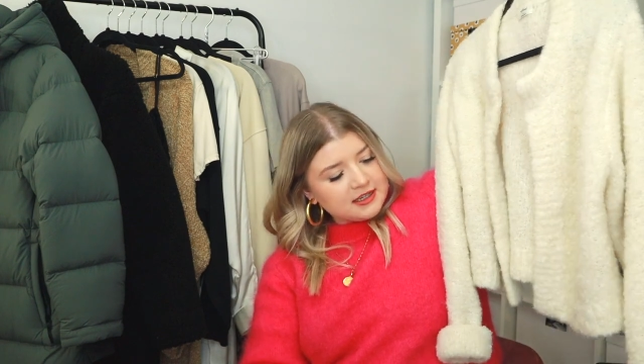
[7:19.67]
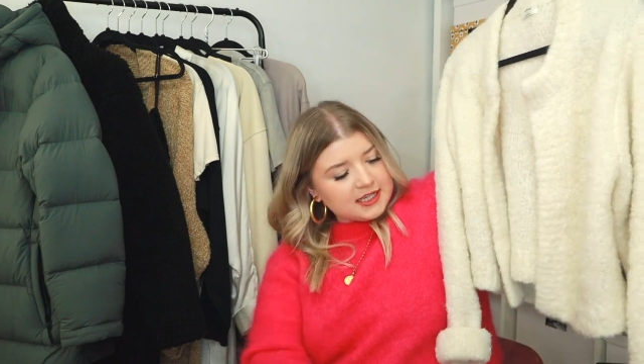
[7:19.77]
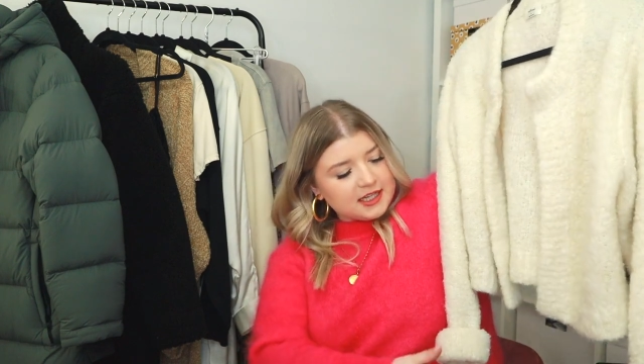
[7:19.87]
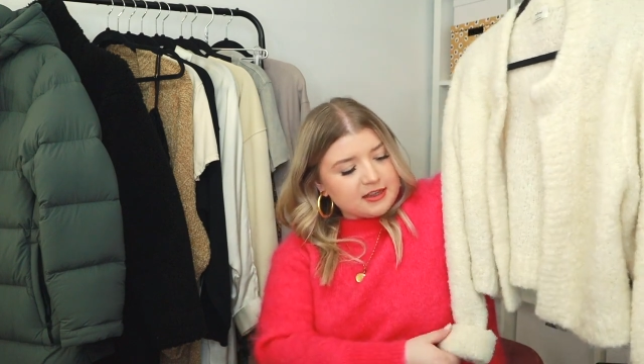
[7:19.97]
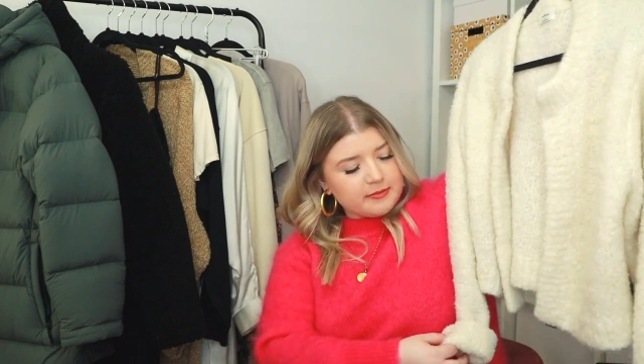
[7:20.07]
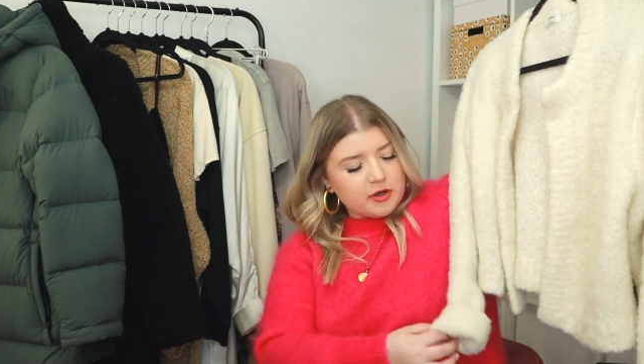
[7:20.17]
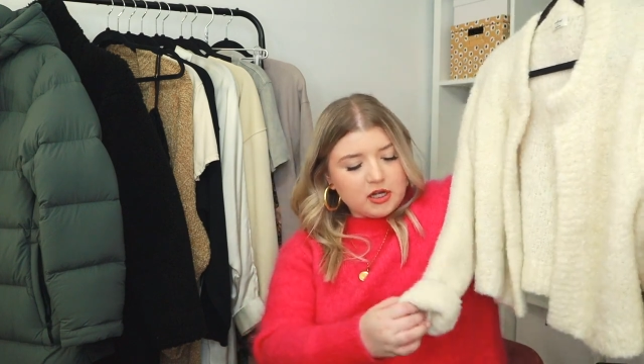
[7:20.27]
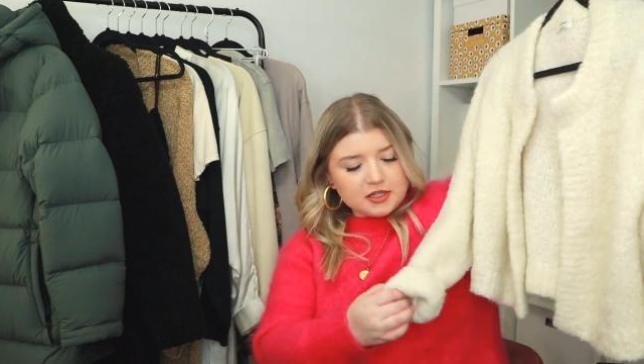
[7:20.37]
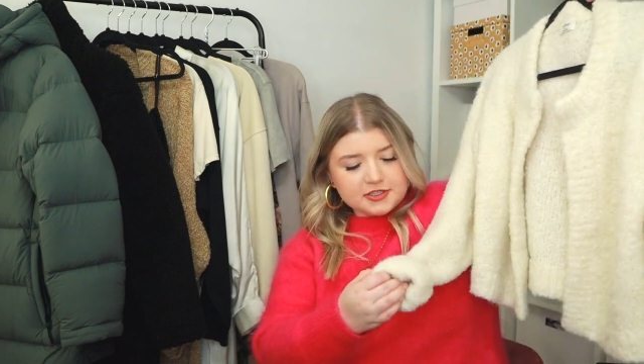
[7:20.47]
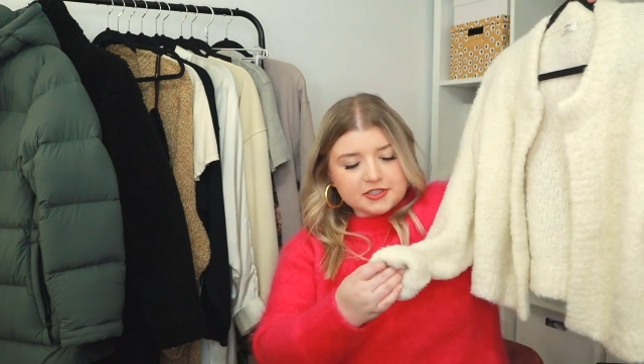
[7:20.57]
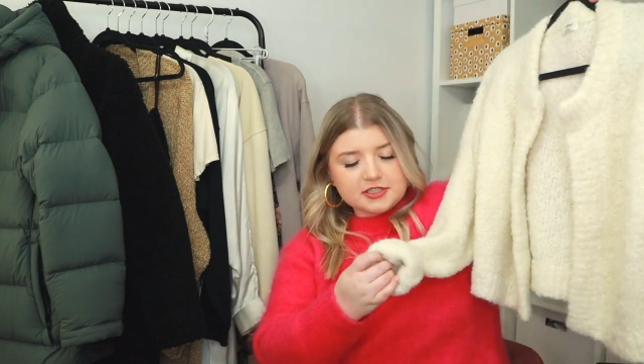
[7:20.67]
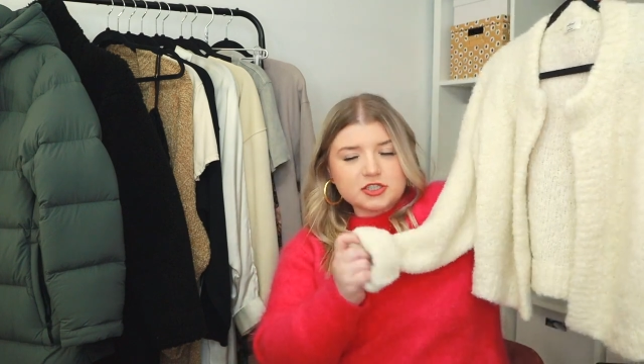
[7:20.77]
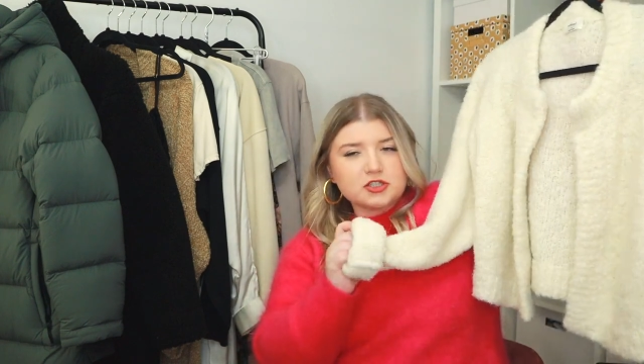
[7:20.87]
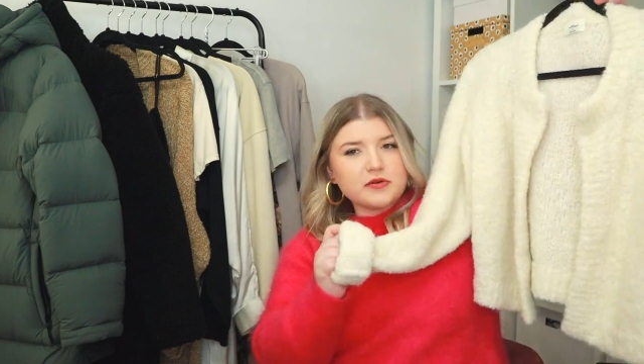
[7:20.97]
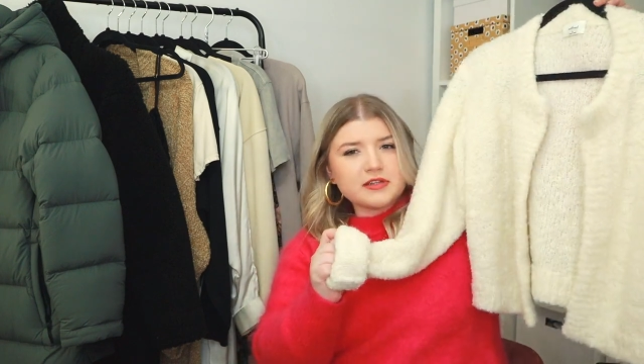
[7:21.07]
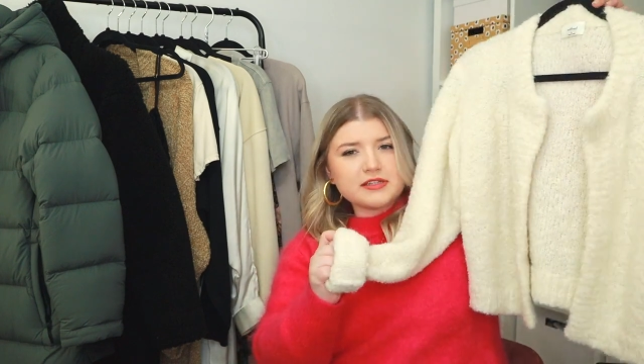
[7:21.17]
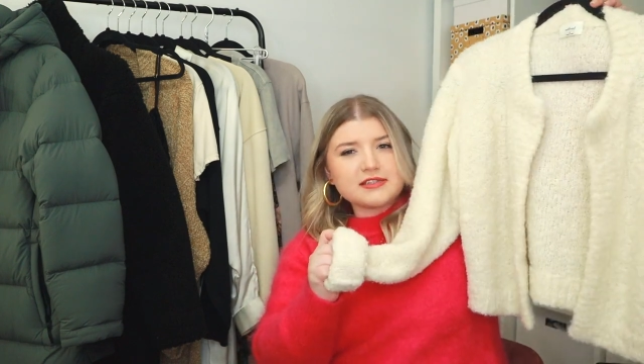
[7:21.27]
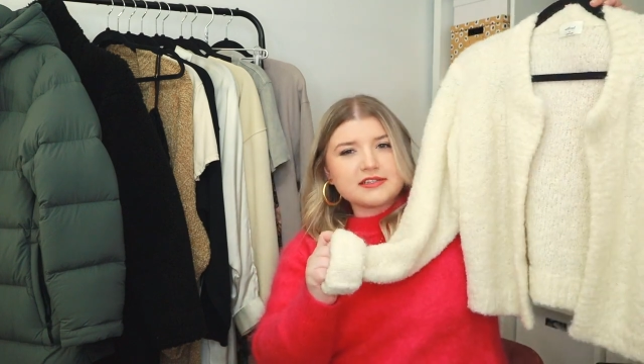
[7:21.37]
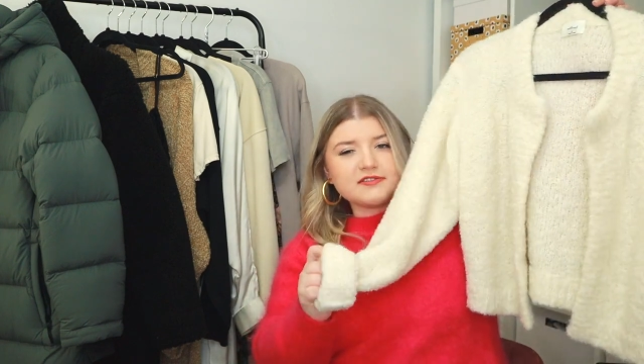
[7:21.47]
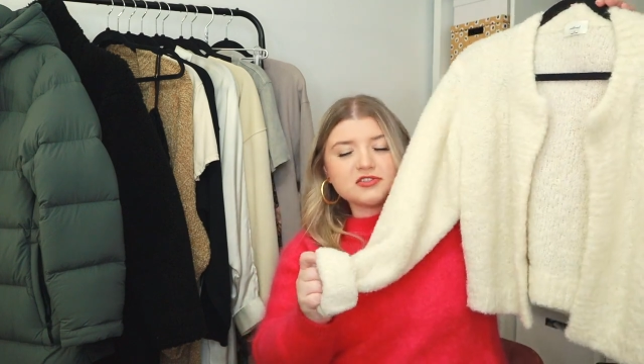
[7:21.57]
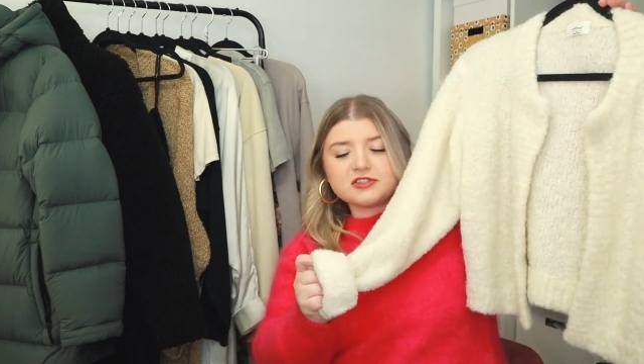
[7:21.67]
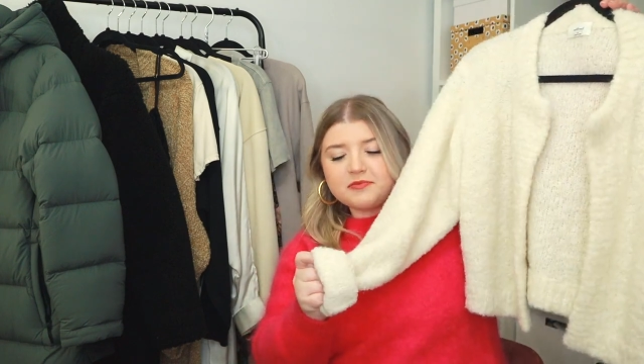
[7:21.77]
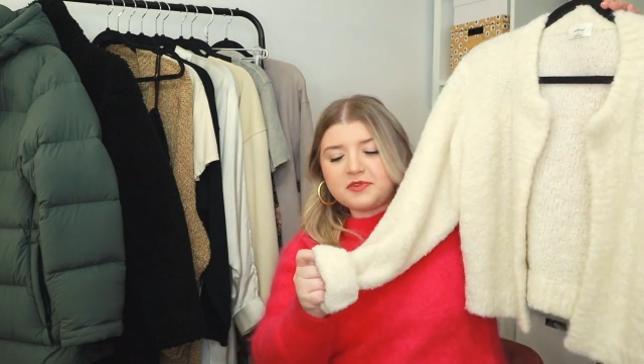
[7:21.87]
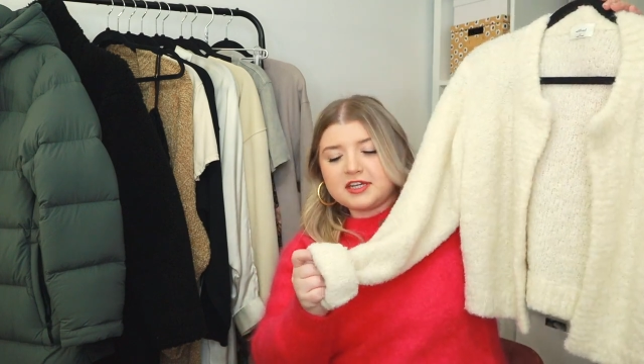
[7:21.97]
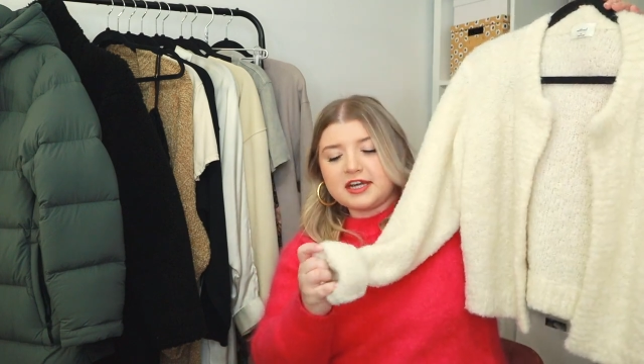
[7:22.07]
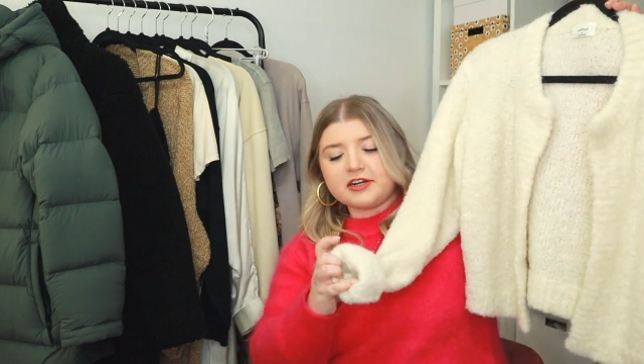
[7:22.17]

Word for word: getting them altered to shorten the sleeves or something.